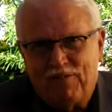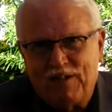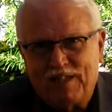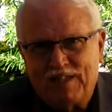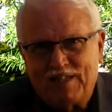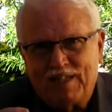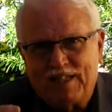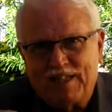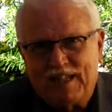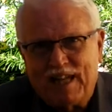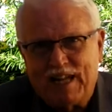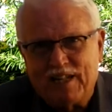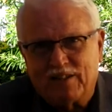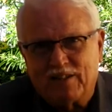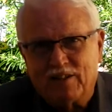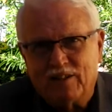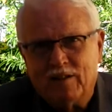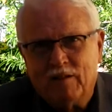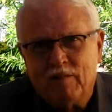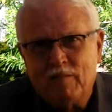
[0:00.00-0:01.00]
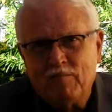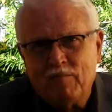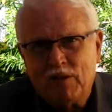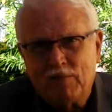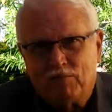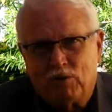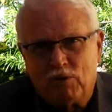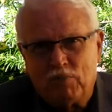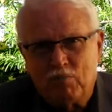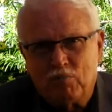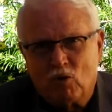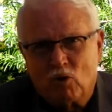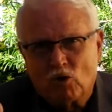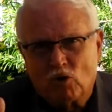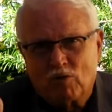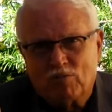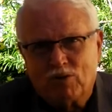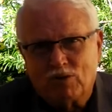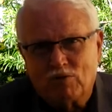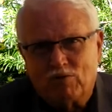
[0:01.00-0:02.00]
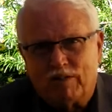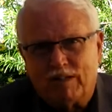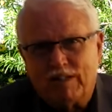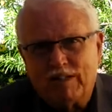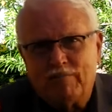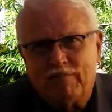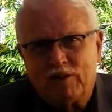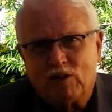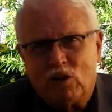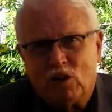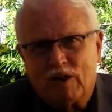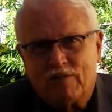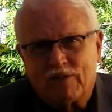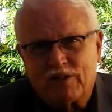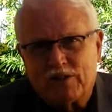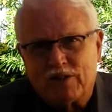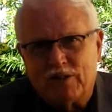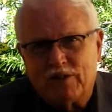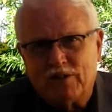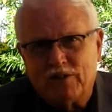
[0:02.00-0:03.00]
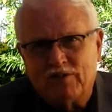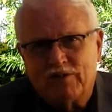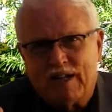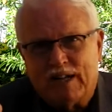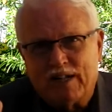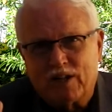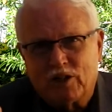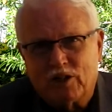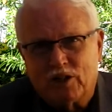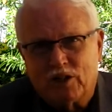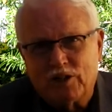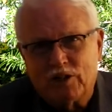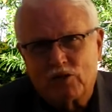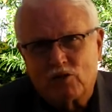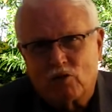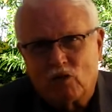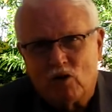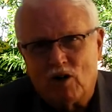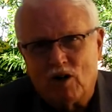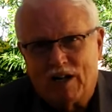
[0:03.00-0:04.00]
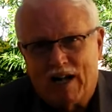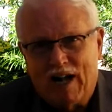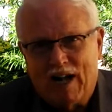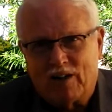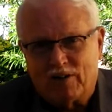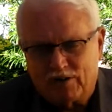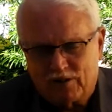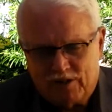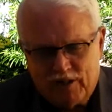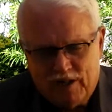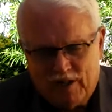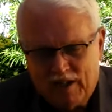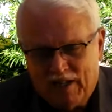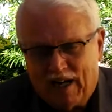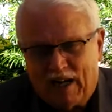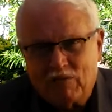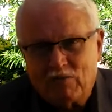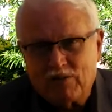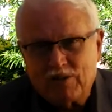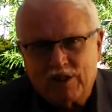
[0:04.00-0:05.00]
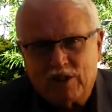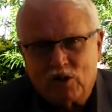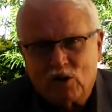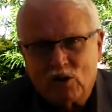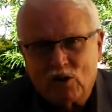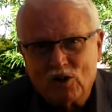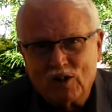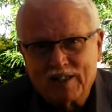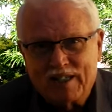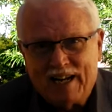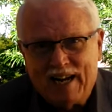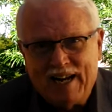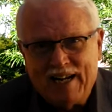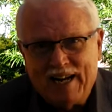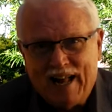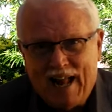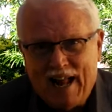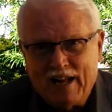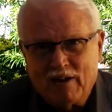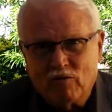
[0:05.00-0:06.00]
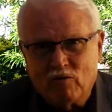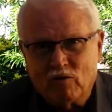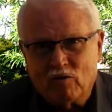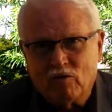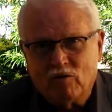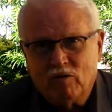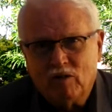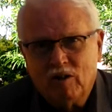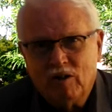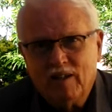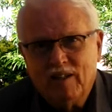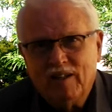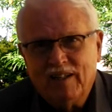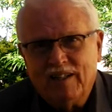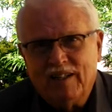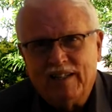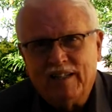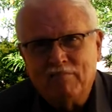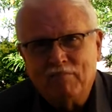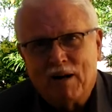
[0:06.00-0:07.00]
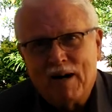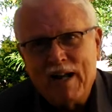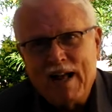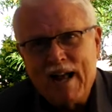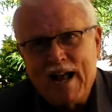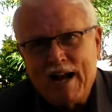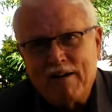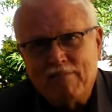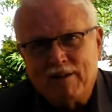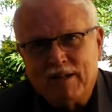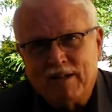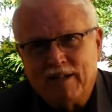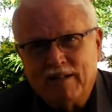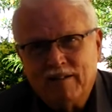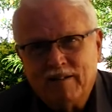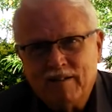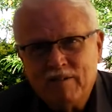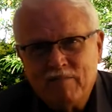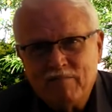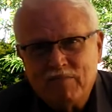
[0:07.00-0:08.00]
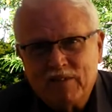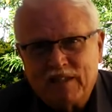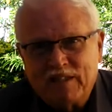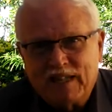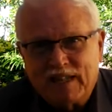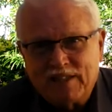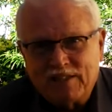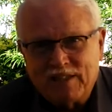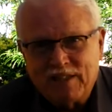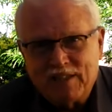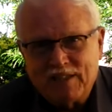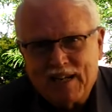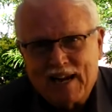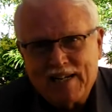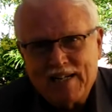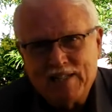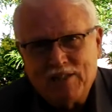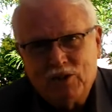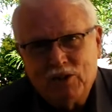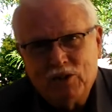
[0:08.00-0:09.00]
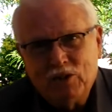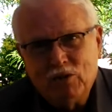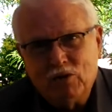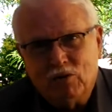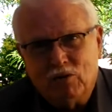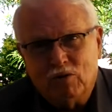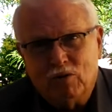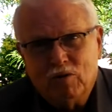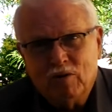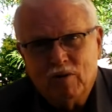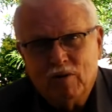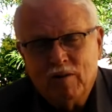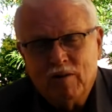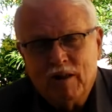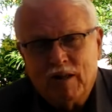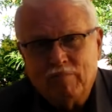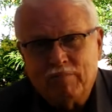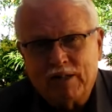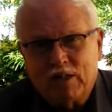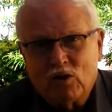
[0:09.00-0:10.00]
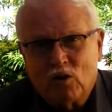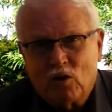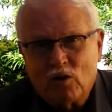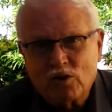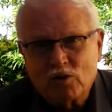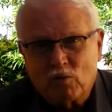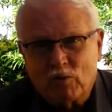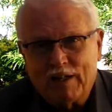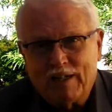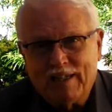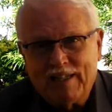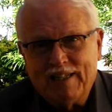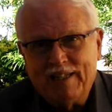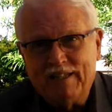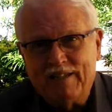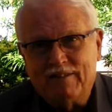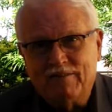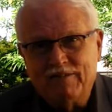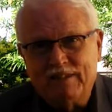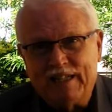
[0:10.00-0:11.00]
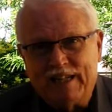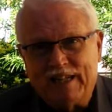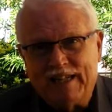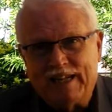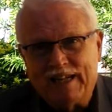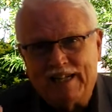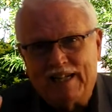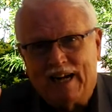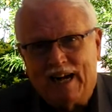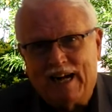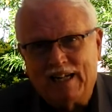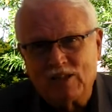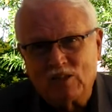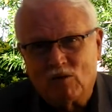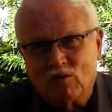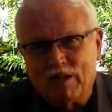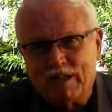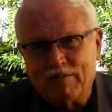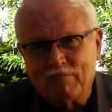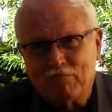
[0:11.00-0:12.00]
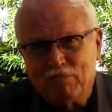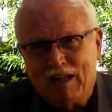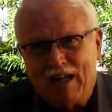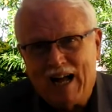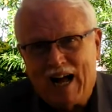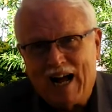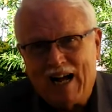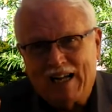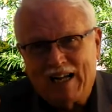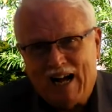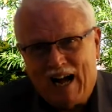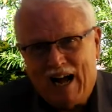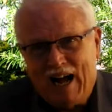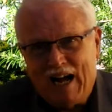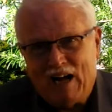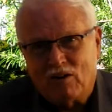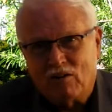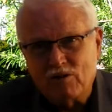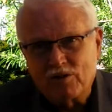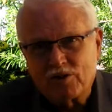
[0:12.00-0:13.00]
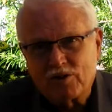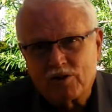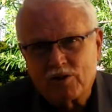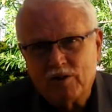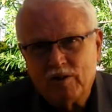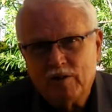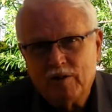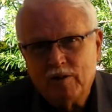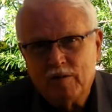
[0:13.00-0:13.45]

fit together. You put mortar between them and all of a sudden you've got a good strong house. I was in Hurricane Andrew in Miami, nineteen ninety-two, and because we lived in a concrete block house,